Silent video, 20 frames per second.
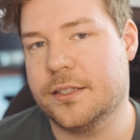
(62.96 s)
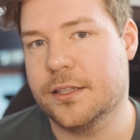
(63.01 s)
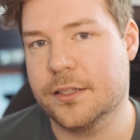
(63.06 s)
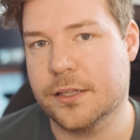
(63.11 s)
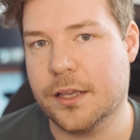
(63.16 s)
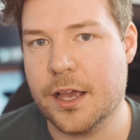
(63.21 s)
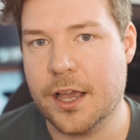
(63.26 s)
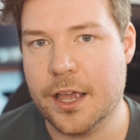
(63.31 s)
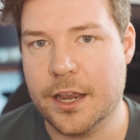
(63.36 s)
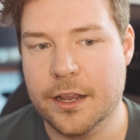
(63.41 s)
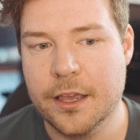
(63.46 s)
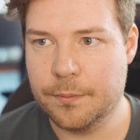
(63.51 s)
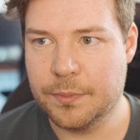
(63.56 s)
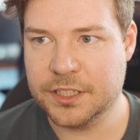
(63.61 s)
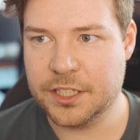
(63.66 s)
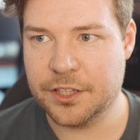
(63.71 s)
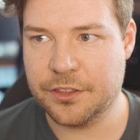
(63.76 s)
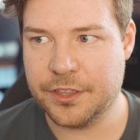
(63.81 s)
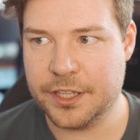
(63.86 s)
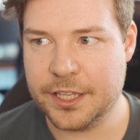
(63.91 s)
design. But
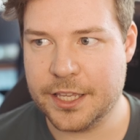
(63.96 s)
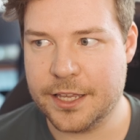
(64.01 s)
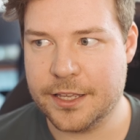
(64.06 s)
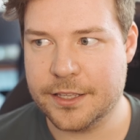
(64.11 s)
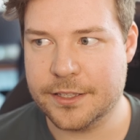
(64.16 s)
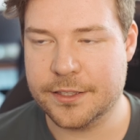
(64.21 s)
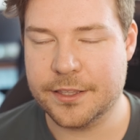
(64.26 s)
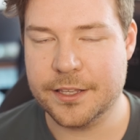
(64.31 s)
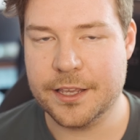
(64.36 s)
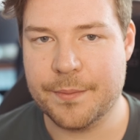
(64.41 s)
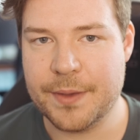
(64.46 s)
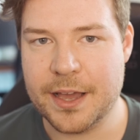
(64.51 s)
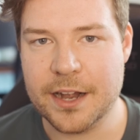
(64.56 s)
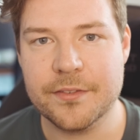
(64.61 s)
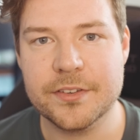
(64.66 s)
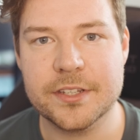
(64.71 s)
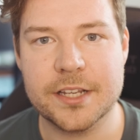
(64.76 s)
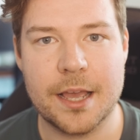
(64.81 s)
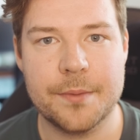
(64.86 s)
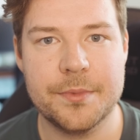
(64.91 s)
the thing is, the amount
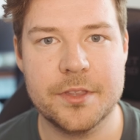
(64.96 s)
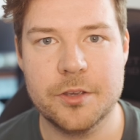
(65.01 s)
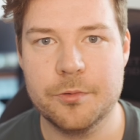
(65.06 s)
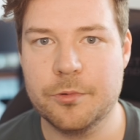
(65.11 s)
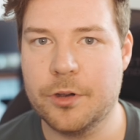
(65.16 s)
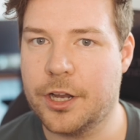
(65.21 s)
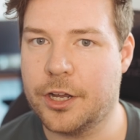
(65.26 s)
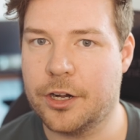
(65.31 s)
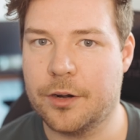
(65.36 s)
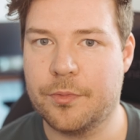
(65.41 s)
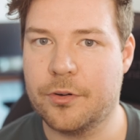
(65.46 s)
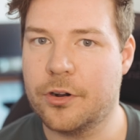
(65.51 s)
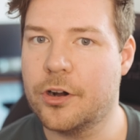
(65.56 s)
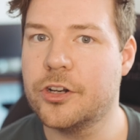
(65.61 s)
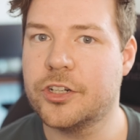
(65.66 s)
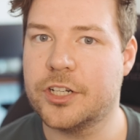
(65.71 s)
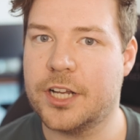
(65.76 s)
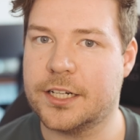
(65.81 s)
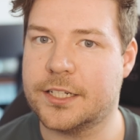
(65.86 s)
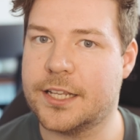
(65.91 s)
of time that you work on a
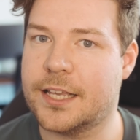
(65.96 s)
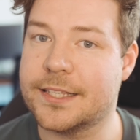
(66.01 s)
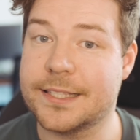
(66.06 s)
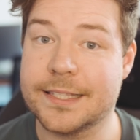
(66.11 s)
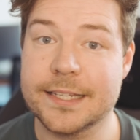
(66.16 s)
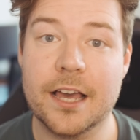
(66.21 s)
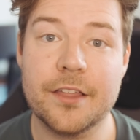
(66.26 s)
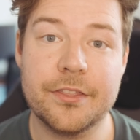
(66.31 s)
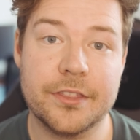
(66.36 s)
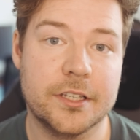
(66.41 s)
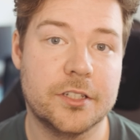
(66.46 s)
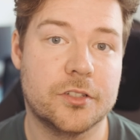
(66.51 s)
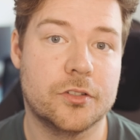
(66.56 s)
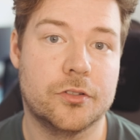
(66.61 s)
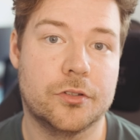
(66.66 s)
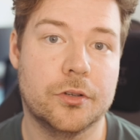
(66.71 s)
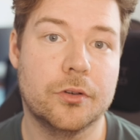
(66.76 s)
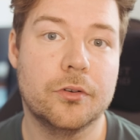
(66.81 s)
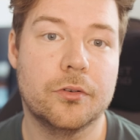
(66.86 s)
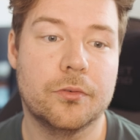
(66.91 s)
project has nothing to
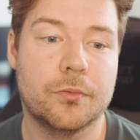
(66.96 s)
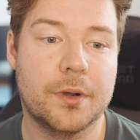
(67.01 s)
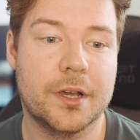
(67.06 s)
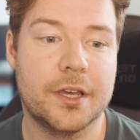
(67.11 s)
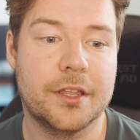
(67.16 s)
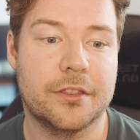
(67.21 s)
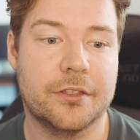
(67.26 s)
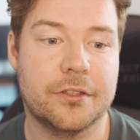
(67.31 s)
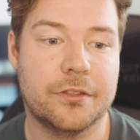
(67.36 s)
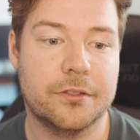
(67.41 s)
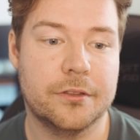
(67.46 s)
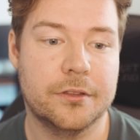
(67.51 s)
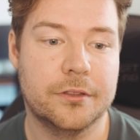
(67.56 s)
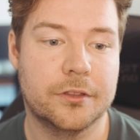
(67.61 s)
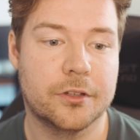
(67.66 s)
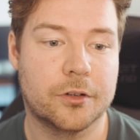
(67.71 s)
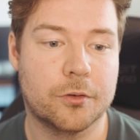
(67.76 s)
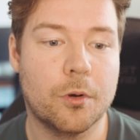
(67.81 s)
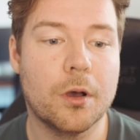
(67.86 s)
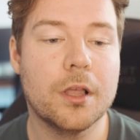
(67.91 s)
do with
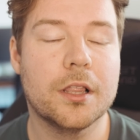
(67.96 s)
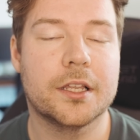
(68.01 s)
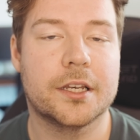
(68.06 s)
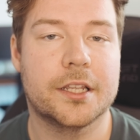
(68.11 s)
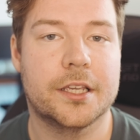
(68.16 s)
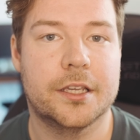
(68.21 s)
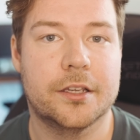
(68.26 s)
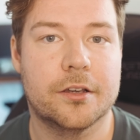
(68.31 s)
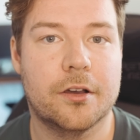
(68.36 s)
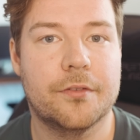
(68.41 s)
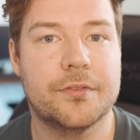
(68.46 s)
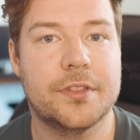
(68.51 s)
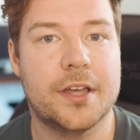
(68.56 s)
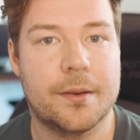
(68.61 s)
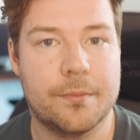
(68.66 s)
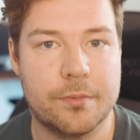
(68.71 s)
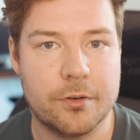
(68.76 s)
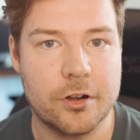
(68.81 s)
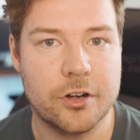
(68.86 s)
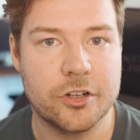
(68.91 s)
the quality of
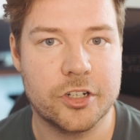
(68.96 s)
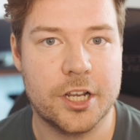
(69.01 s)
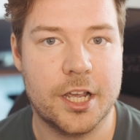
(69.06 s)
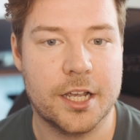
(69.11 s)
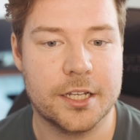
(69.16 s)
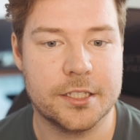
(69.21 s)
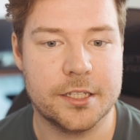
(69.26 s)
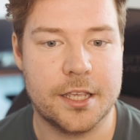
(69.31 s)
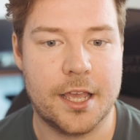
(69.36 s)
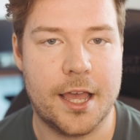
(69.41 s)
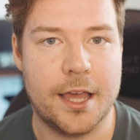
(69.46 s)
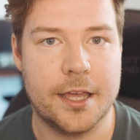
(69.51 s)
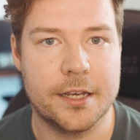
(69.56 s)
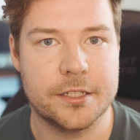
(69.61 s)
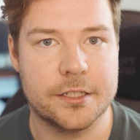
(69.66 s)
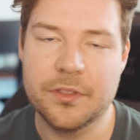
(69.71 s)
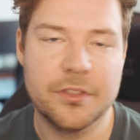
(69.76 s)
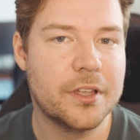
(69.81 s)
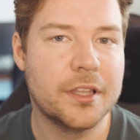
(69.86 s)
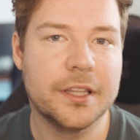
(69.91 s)
that project and
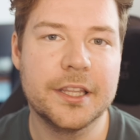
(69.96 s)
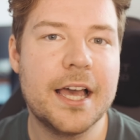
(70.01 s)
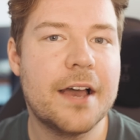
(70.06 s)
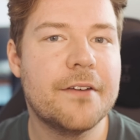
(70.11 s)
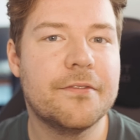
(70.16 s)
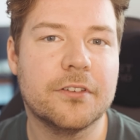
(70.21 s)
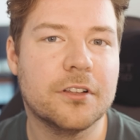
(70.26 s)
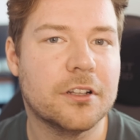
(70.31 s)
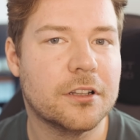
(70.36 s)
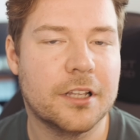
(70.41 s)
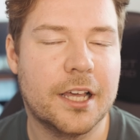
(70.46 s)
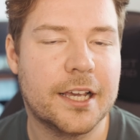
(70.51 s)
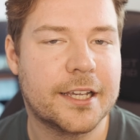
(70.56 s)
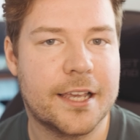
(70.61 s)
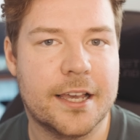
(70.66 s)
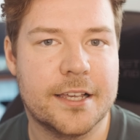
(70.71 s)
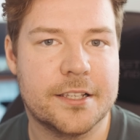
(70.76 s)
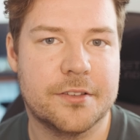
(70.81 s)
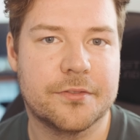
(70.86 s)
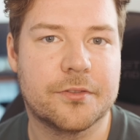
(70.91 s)
the level, I
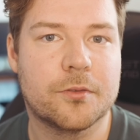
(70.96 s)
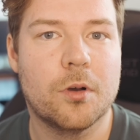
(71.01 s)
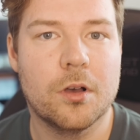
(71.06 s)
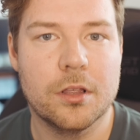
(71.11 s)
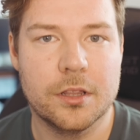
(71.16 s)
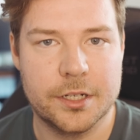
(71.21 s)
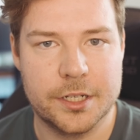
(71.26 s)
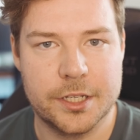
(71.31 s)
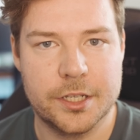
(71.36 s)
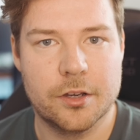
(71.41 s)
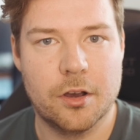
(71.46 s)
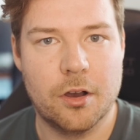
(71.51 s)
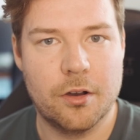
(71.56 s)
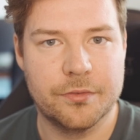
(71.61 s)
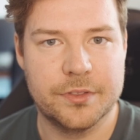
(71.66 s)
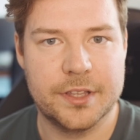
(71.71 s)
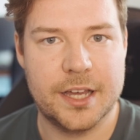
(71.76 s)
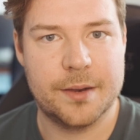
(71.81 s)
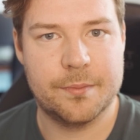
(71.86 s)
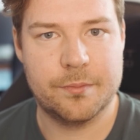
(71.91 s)
guess, of quality
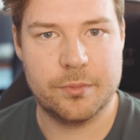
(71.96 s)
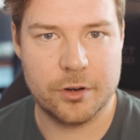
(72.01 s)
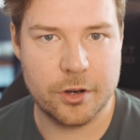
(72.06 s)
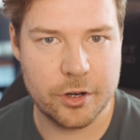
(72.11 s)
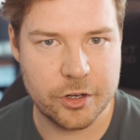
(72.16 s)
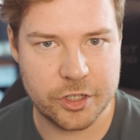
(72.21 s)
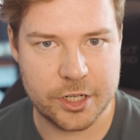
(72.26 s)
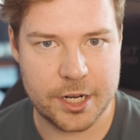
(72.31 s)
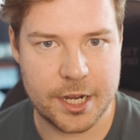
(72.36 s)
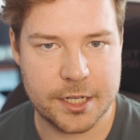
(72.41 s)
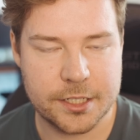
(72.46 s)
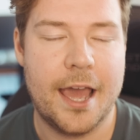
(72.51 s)
of that project.